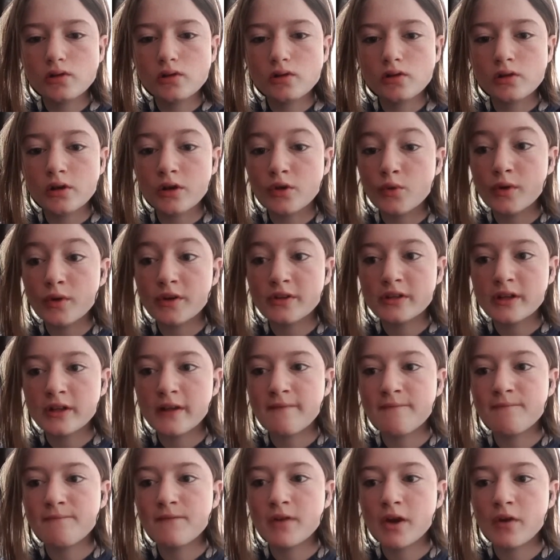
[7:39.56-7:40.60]
just want to say a
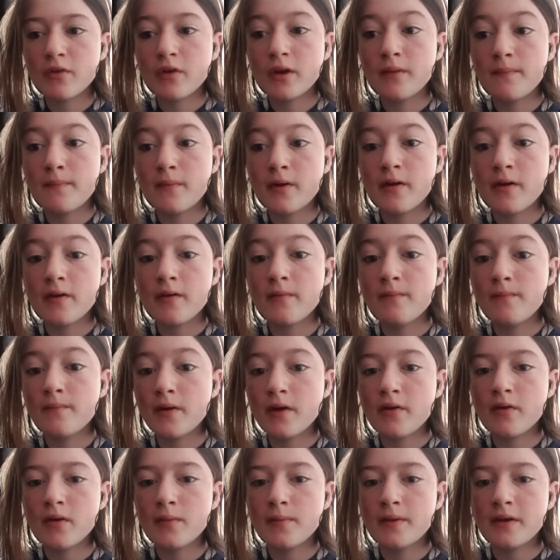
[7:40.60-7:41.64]
very, very,
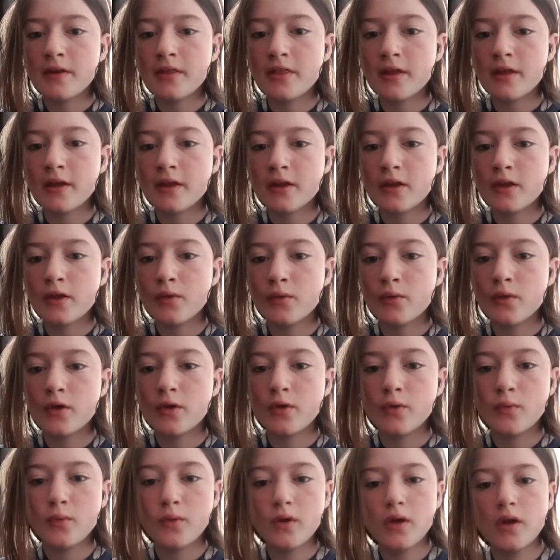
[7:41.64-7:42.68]
very big thank you to
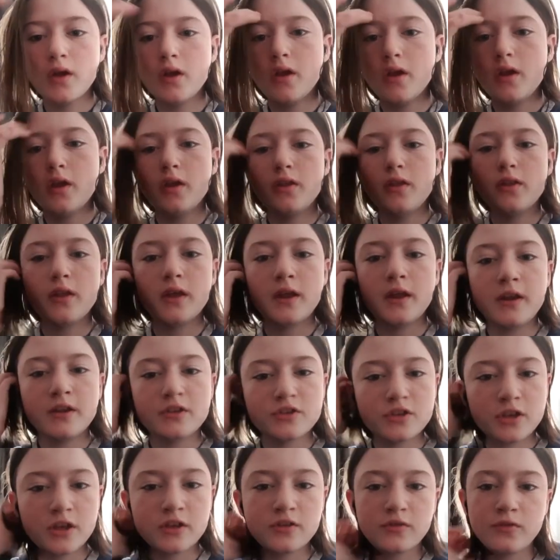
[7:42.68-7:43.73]
the
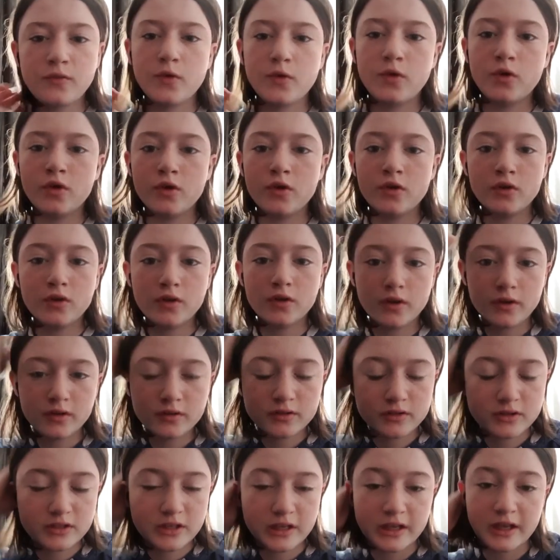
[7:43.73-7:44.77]
NHS for
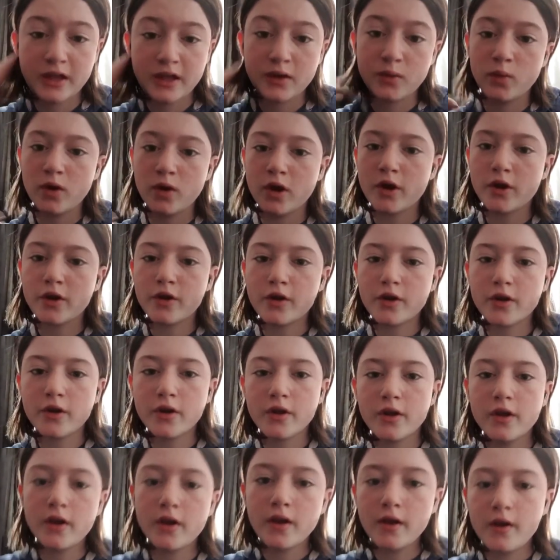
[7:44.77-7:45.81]
staying in work
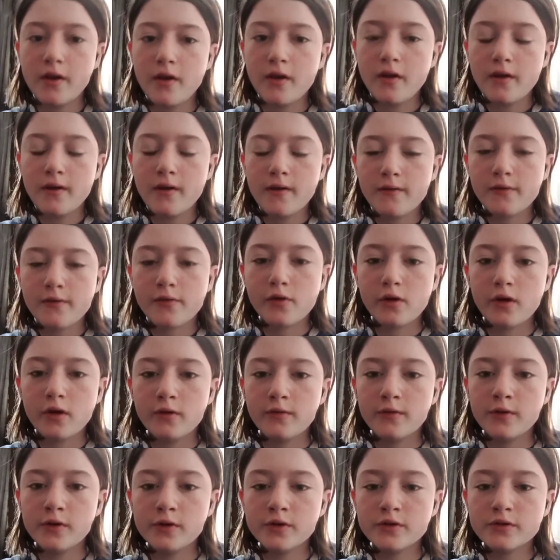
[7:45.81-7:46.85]
for all
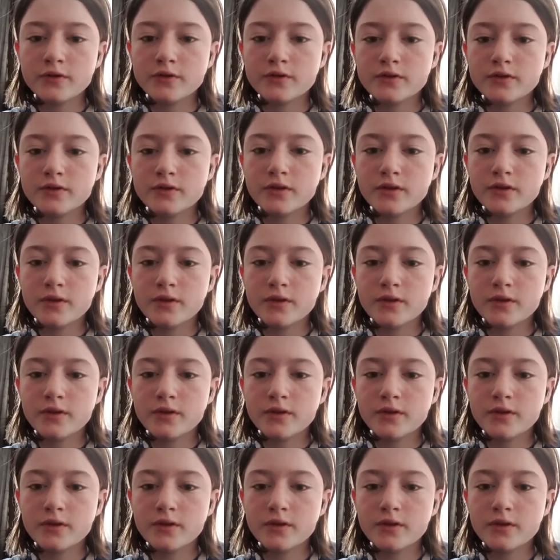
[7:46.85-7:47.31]
of us.